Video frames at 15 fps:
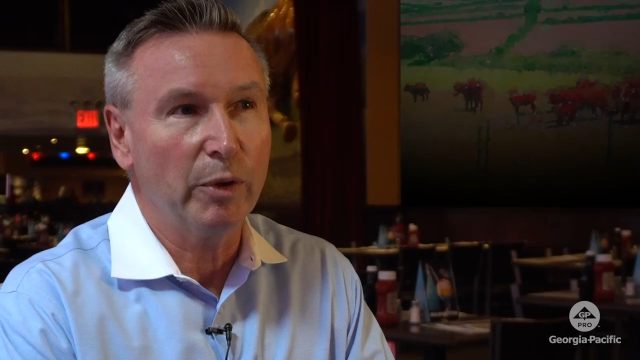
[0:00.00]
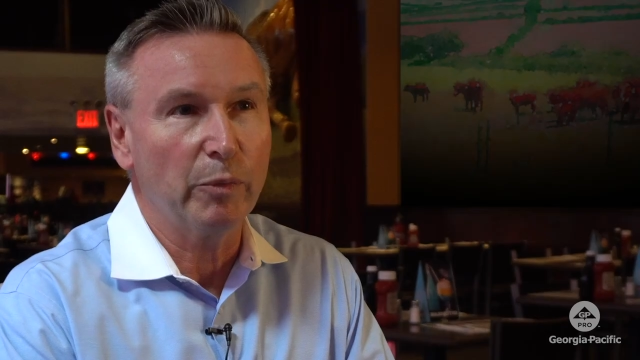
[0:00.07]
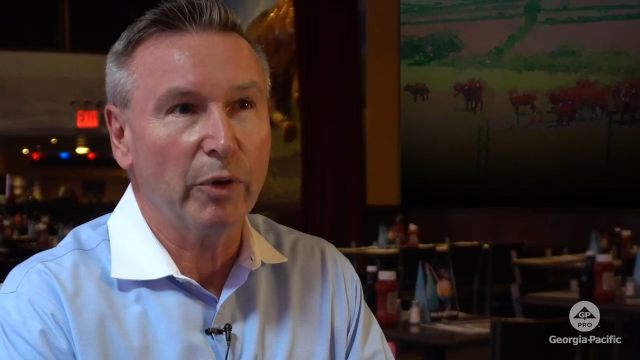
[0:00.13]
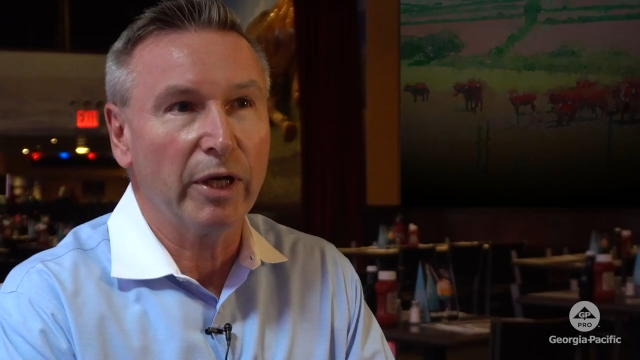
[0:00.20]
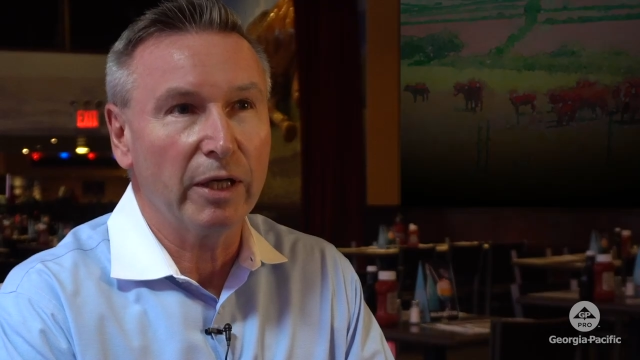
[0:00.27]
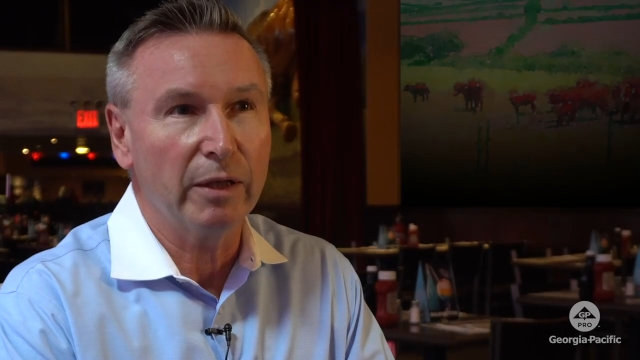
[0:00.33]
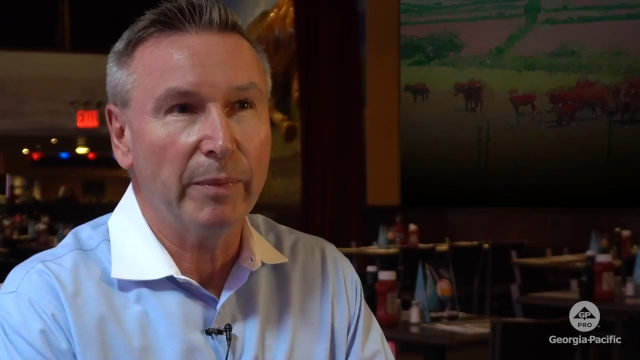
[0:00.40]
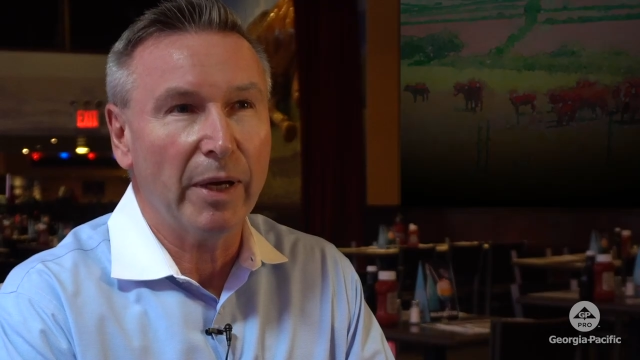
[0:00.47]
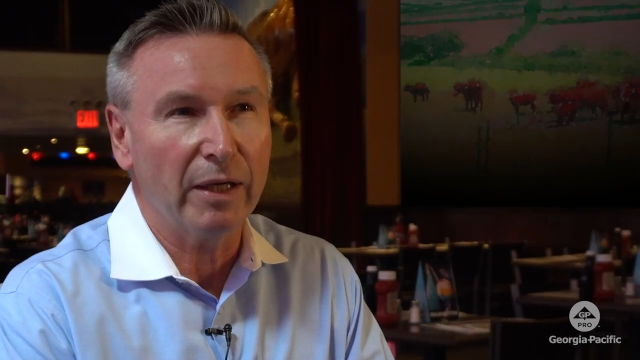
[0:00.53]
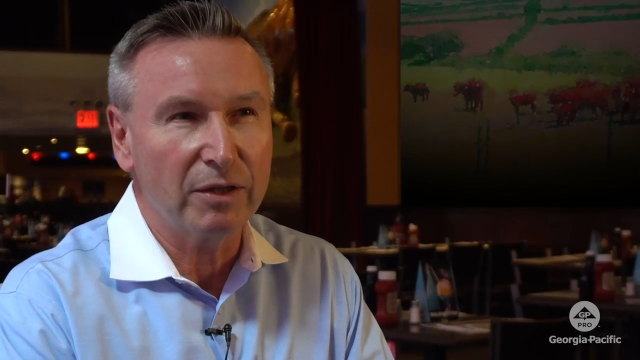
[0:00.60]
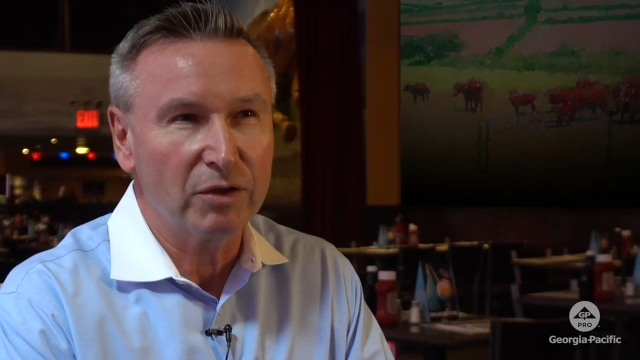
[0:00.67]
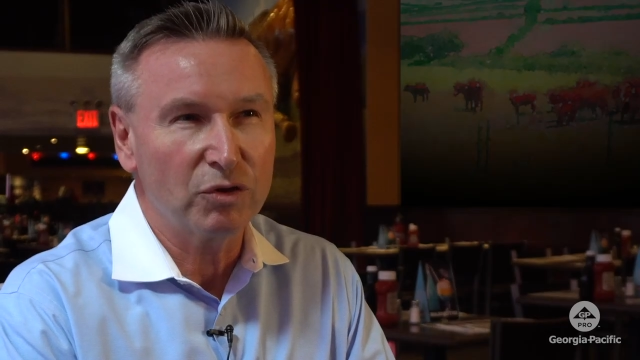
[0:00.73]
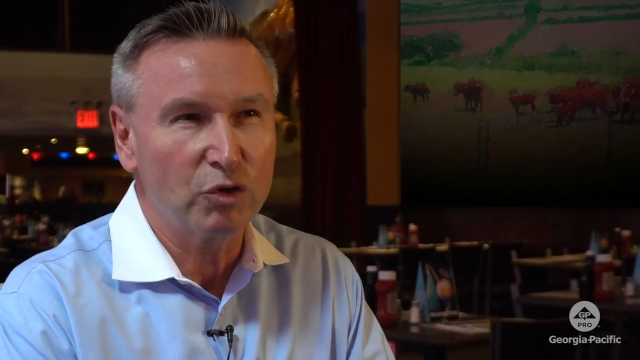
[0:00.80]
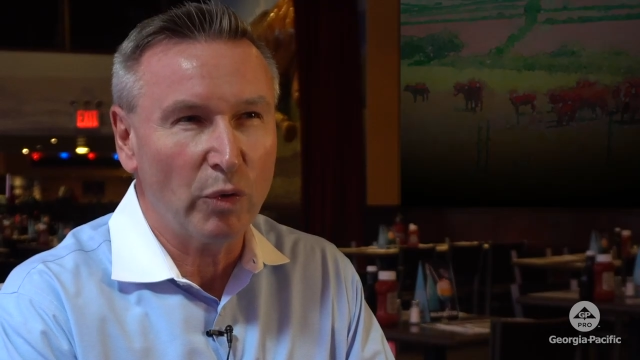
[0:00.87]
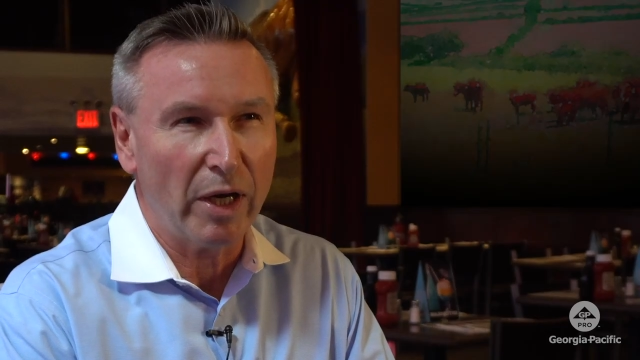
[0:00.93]
we bring in about
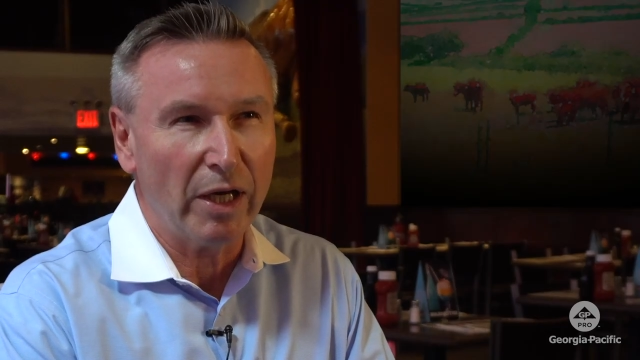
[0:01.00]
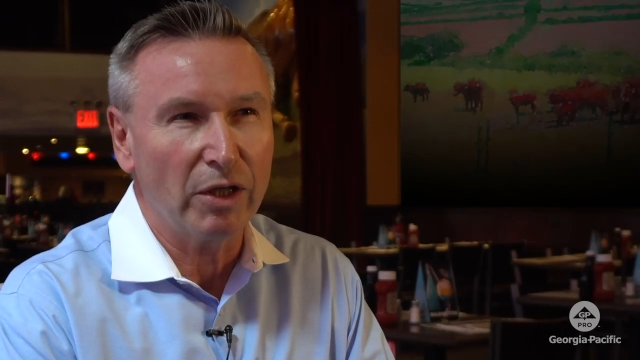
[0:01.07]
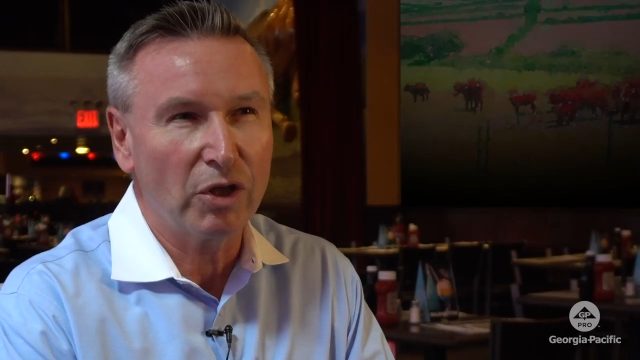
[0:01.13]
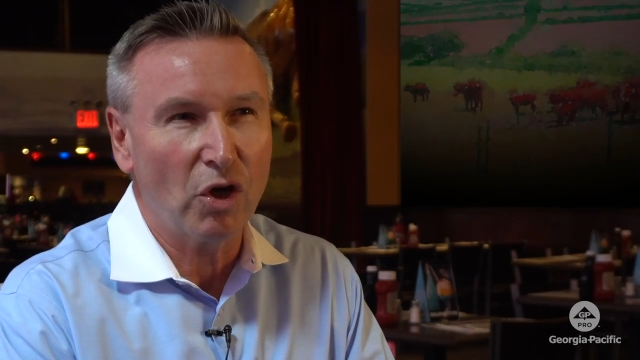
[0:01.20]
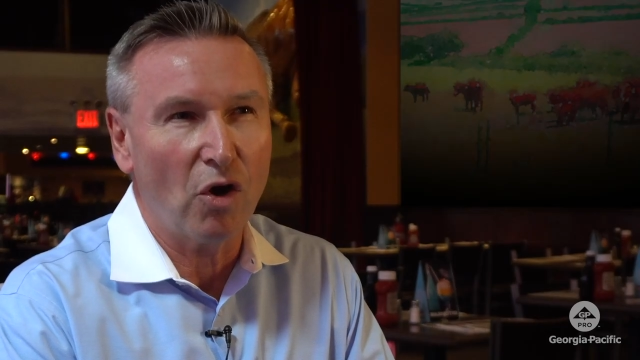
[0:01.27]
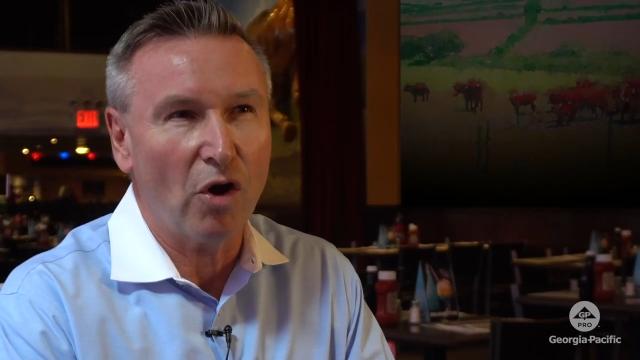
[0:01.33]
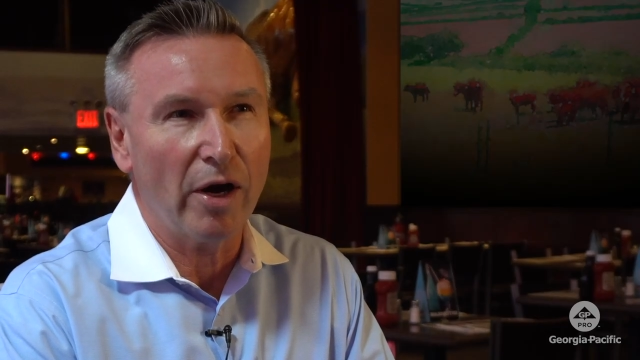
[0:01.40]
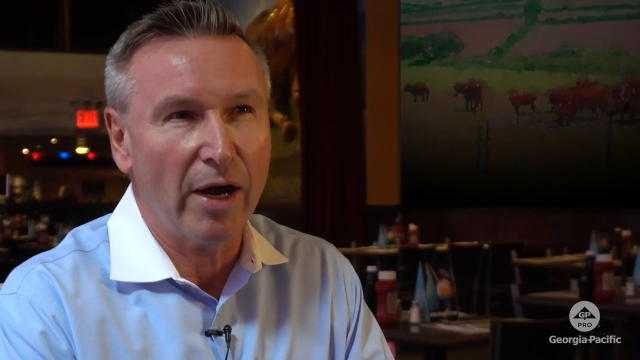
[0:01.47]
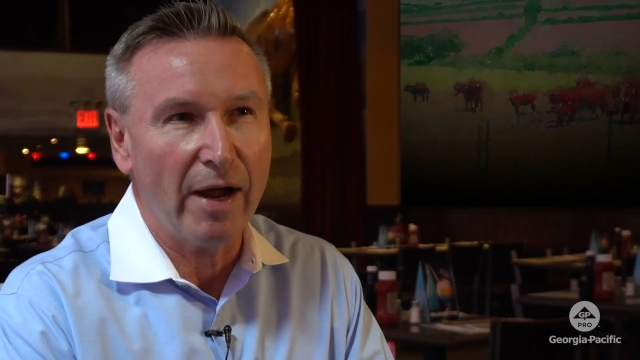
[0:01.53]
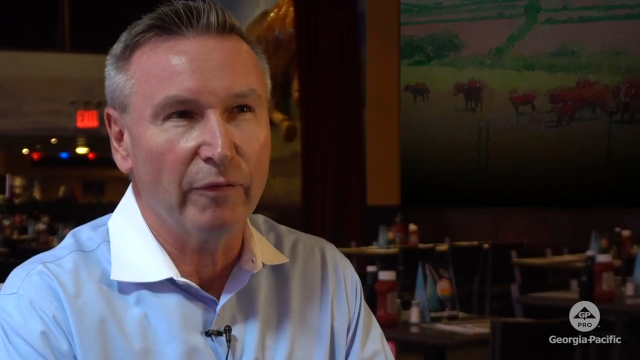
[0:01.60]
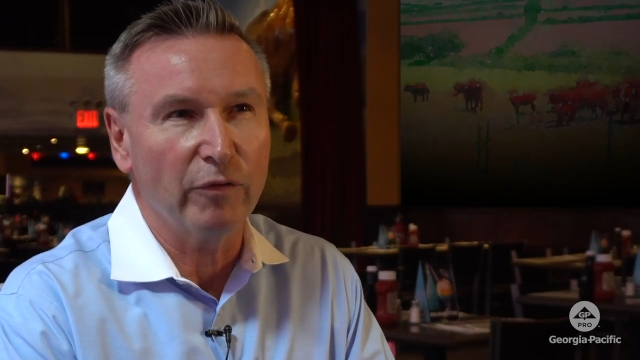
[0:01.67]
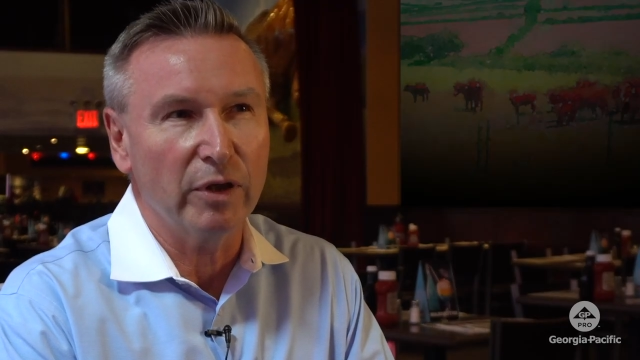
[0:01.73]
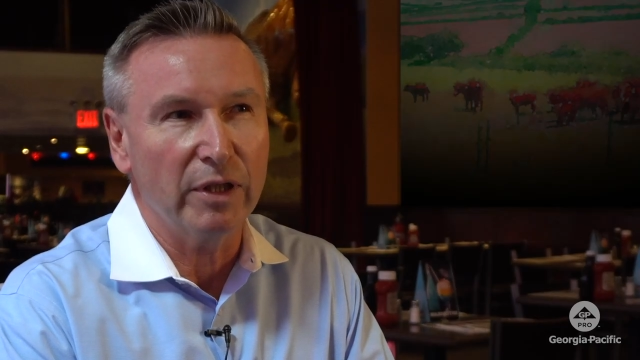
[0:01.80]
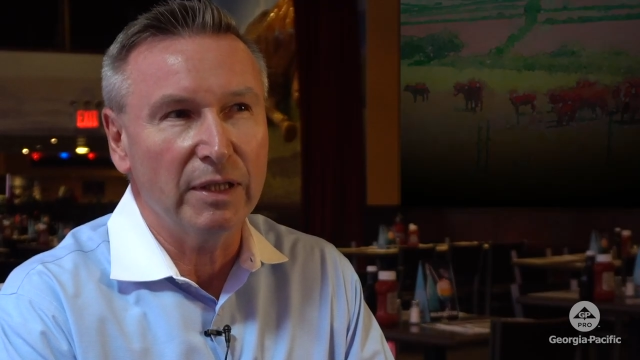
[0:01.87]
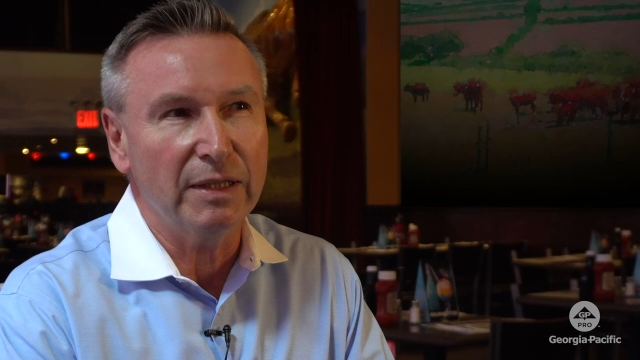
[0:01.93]
a train car
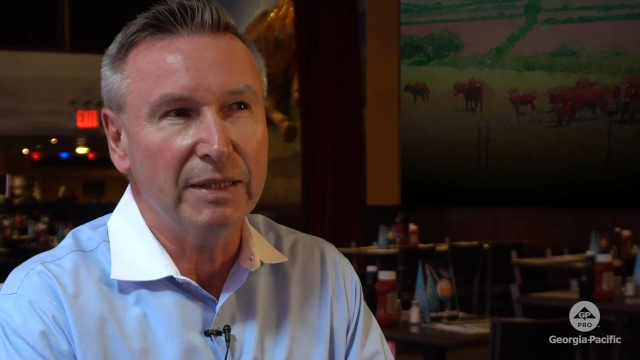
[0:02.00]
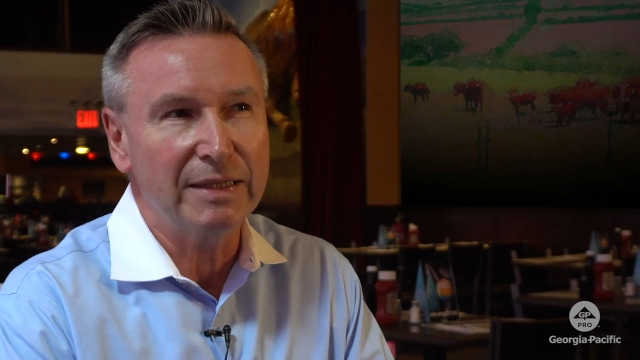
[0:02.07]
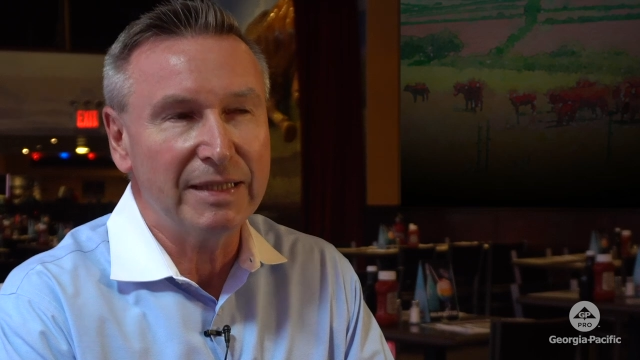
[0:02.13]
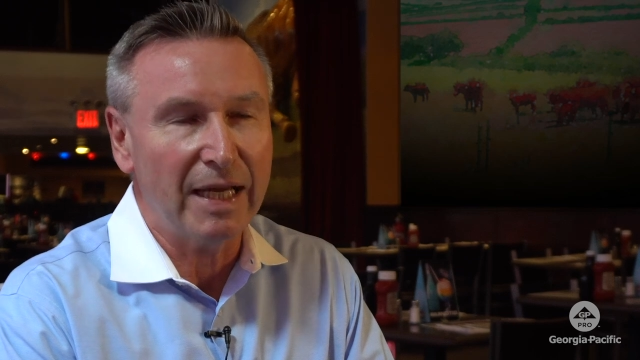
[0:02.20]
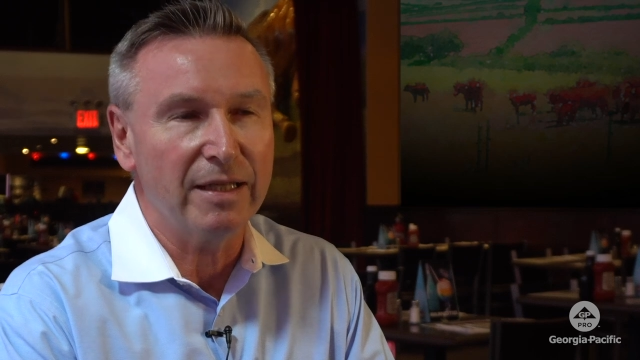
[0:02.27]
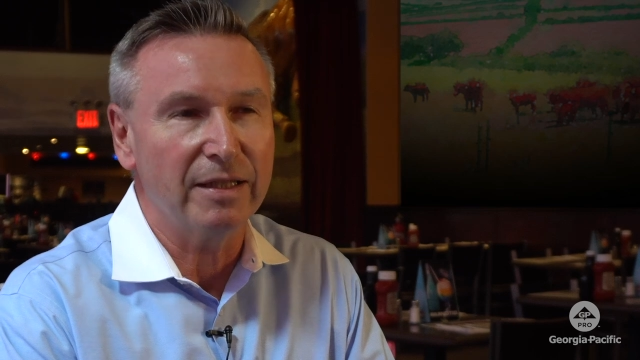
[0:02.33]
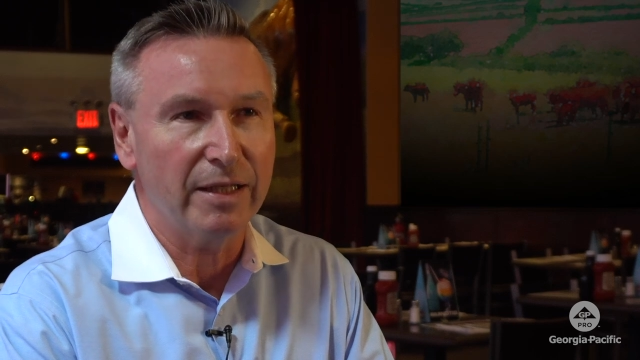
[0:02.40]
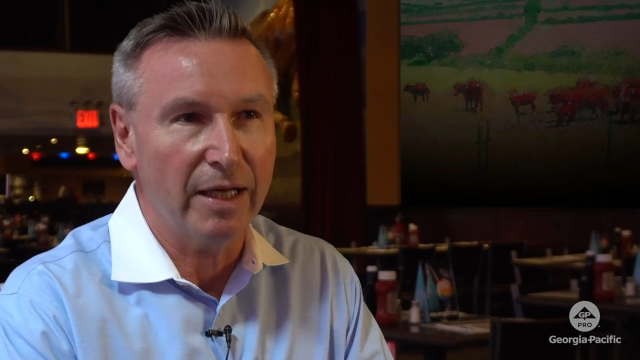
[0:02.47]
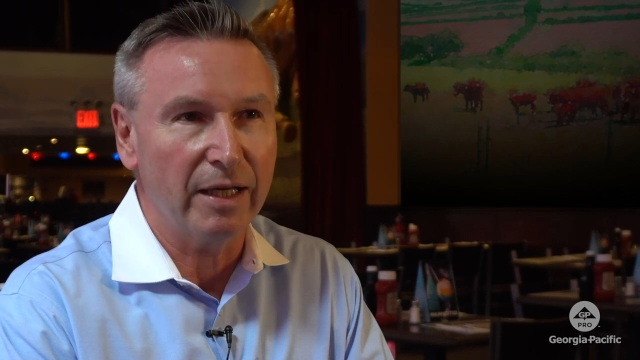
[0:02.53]
every 10